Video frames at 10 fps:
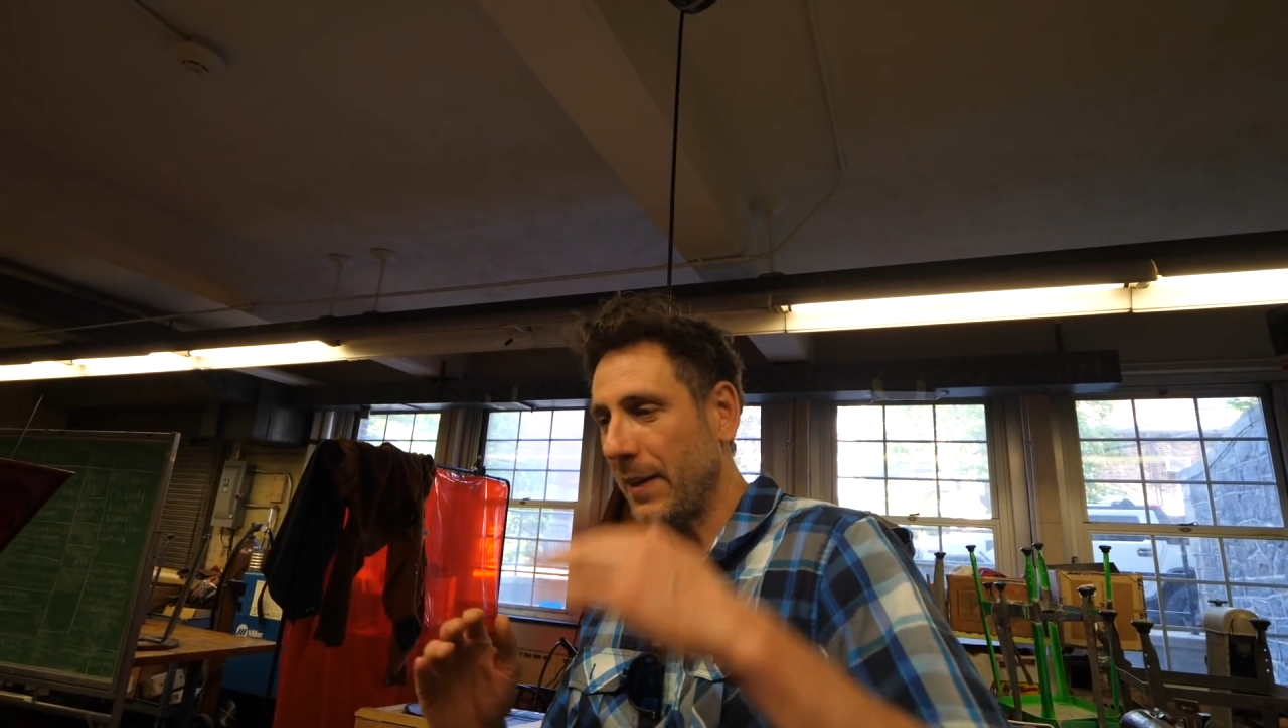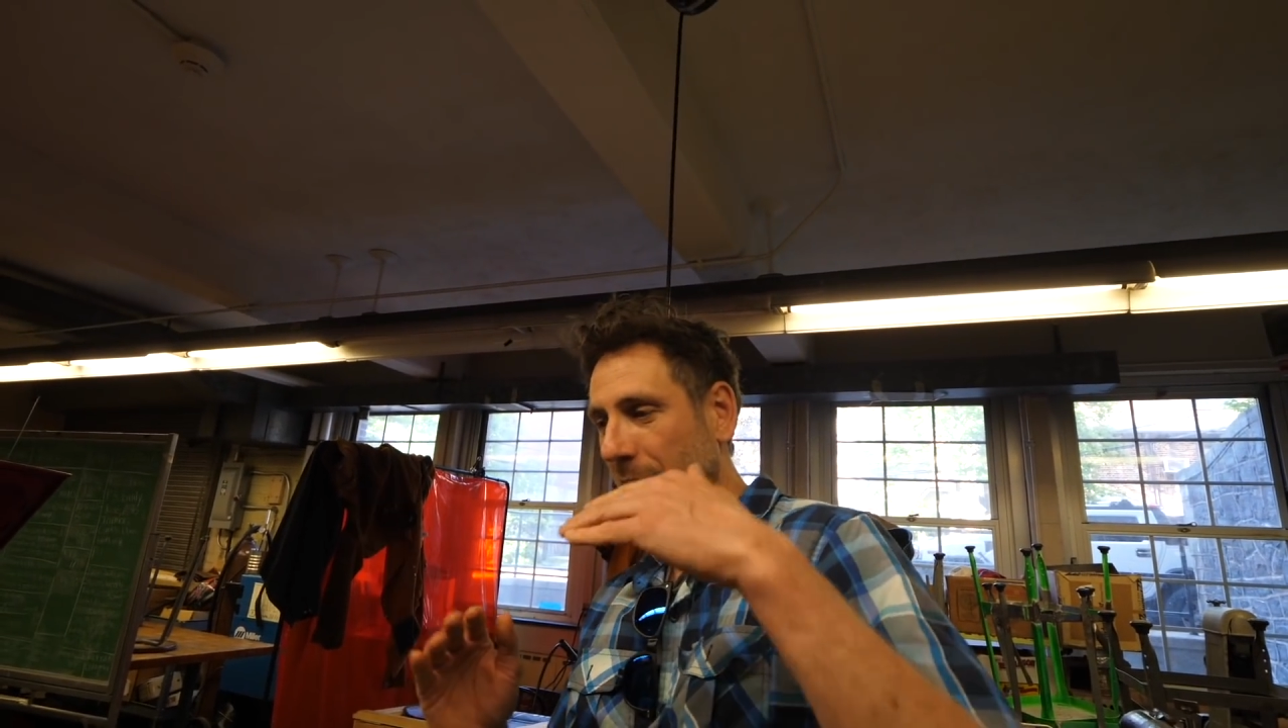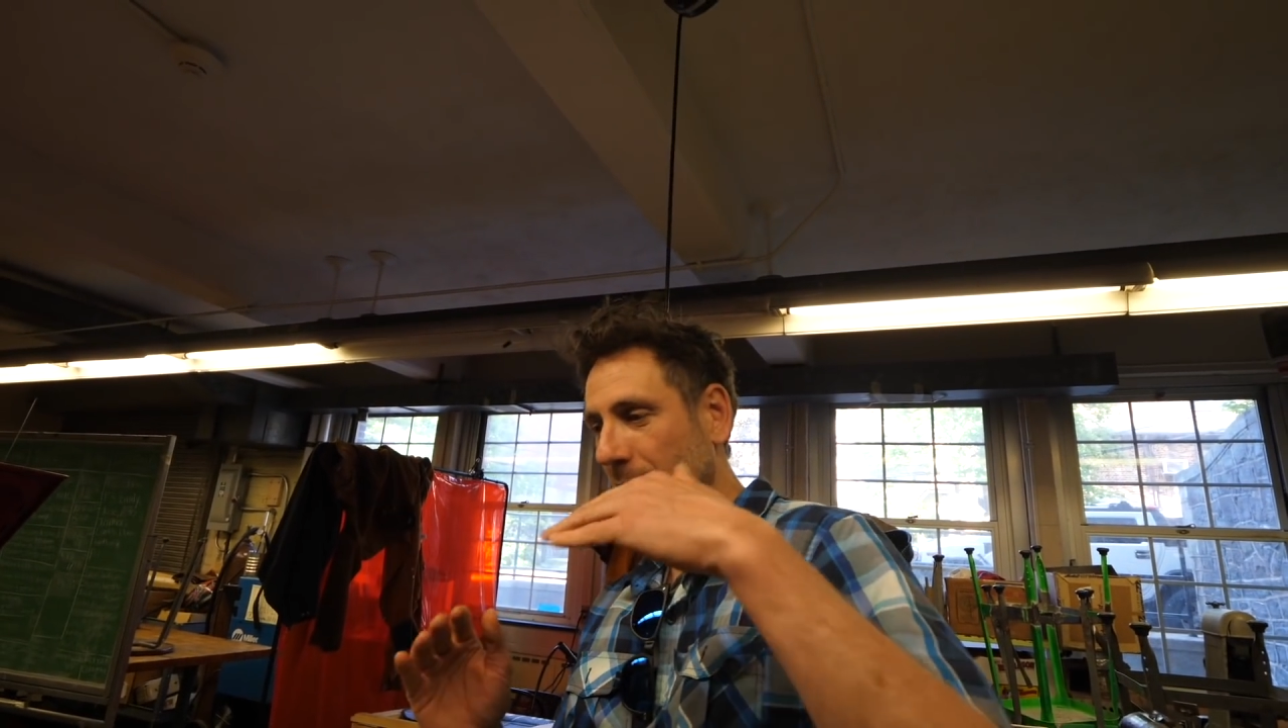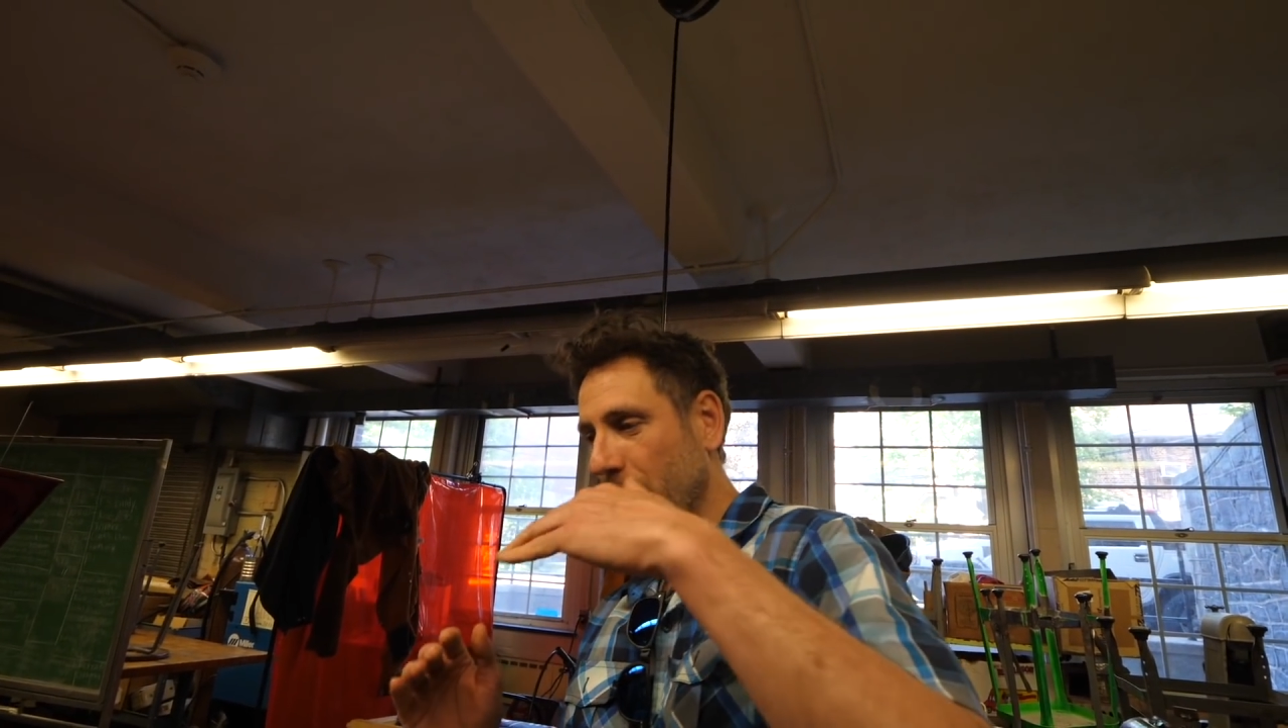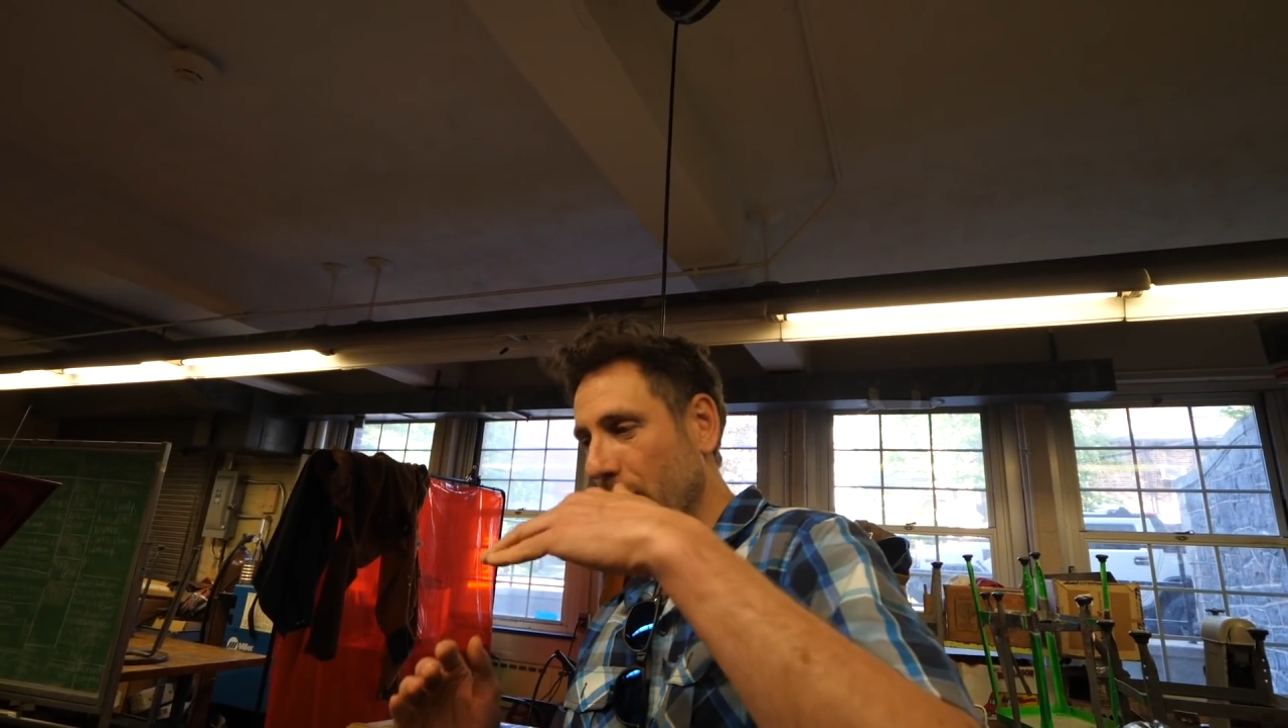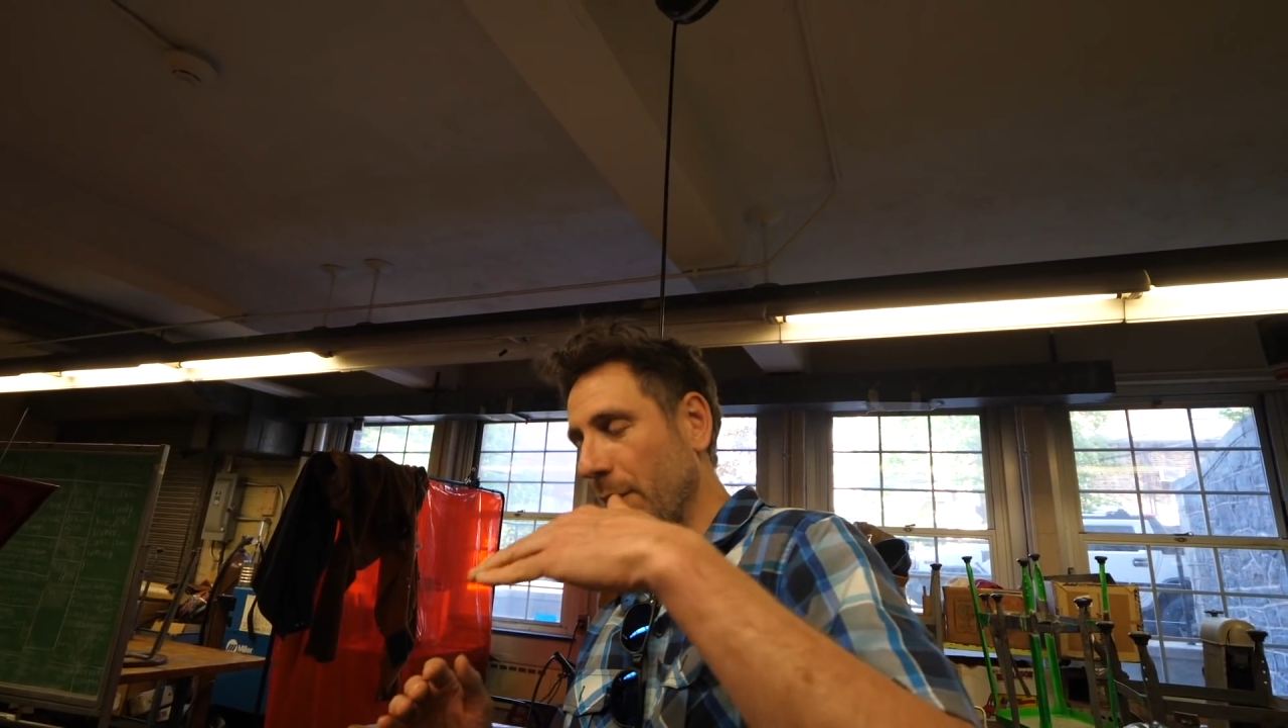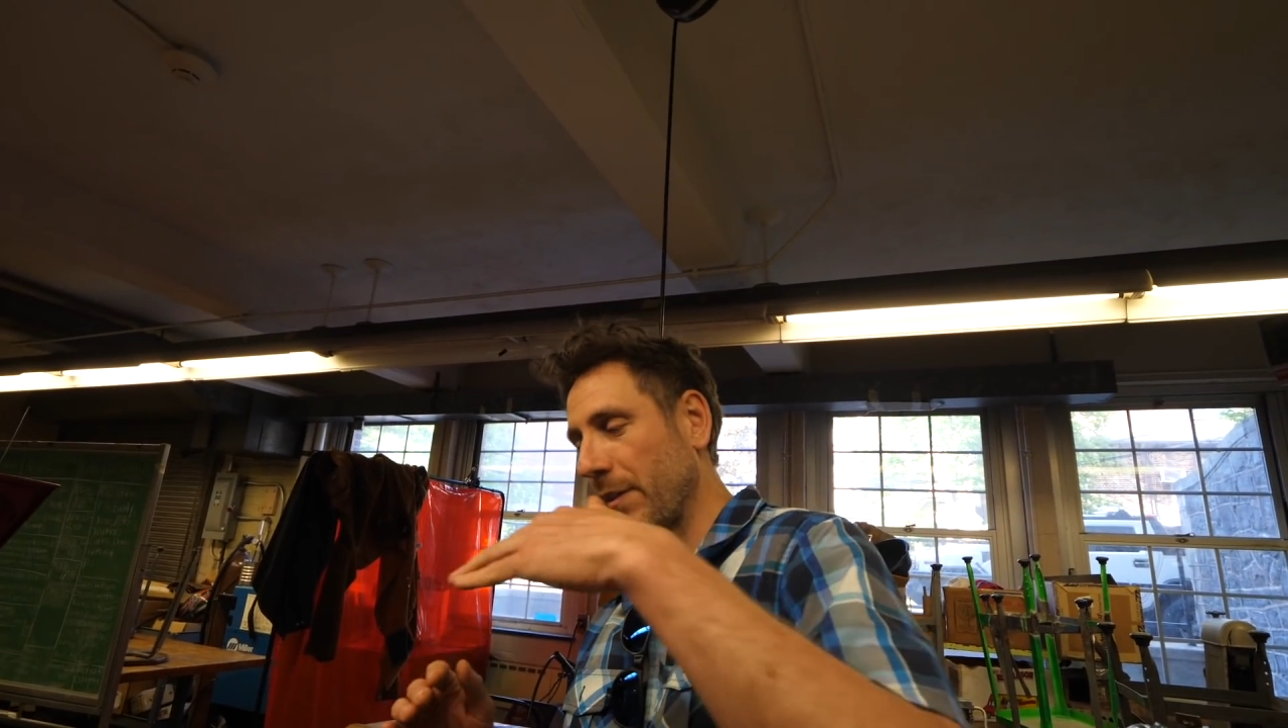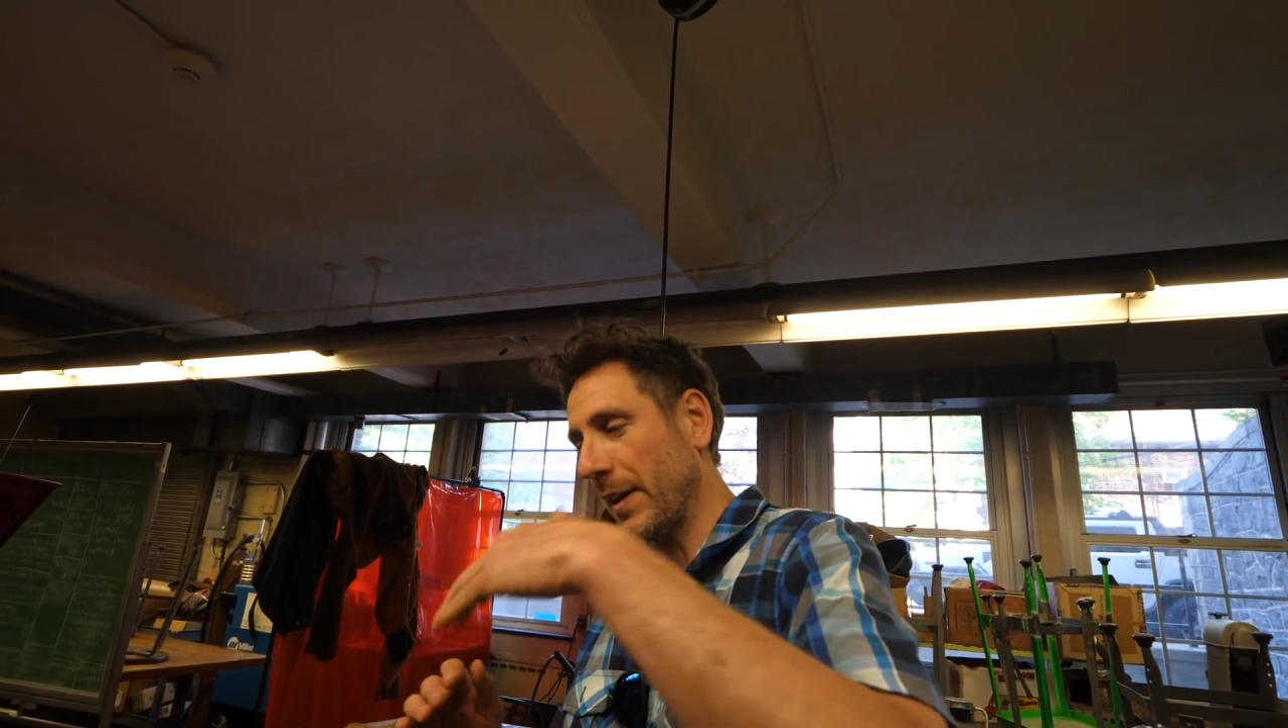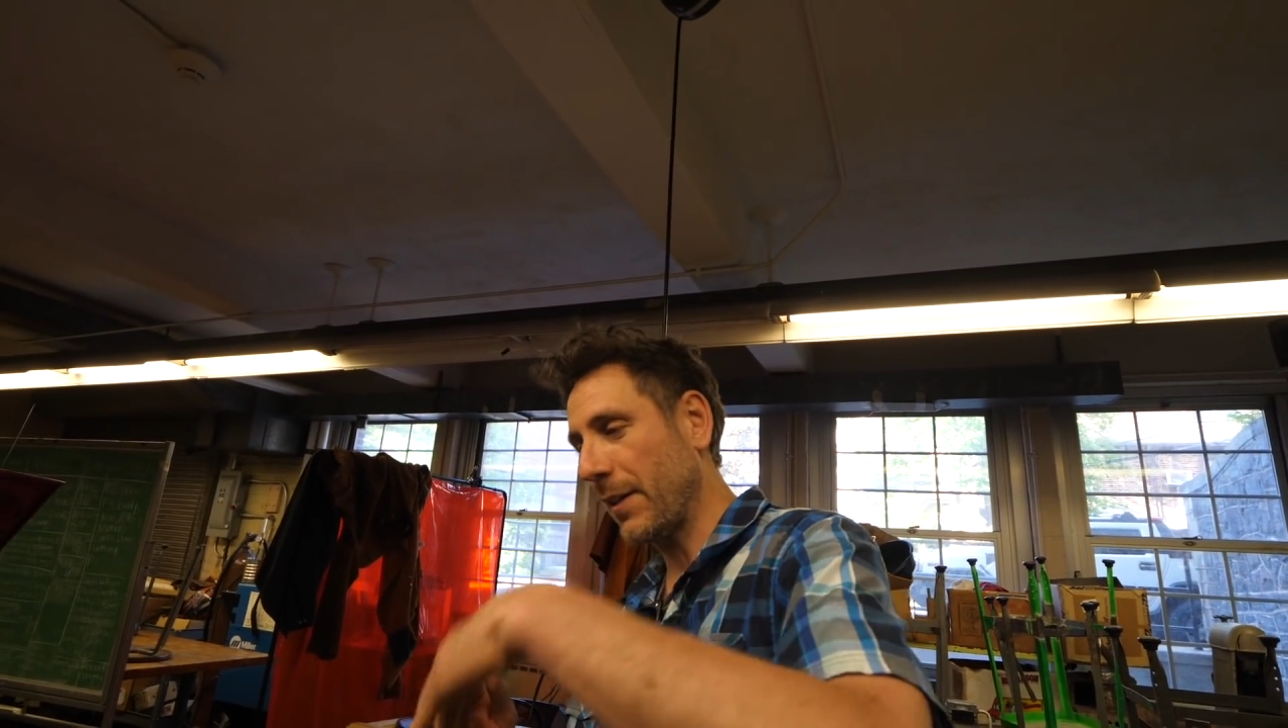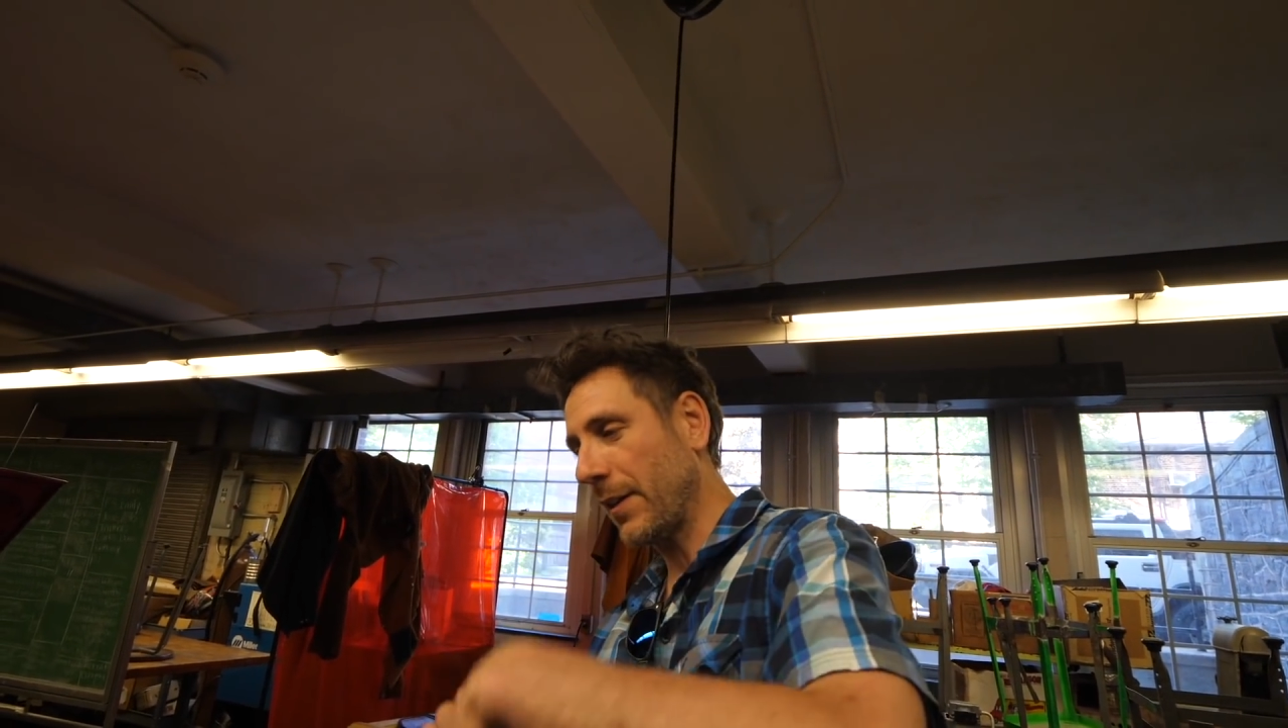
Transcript: he sort of was like,